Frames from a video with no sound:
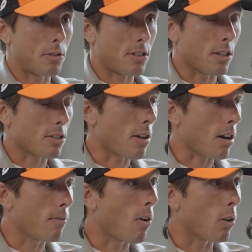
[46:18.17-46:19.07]
but I would say
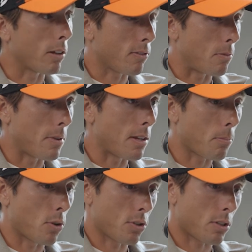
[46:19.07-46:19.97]
stock falling for
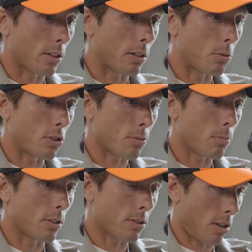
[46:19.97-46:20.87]
me personally would
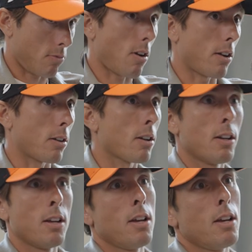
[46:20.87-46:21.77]
just be Seth Ryder,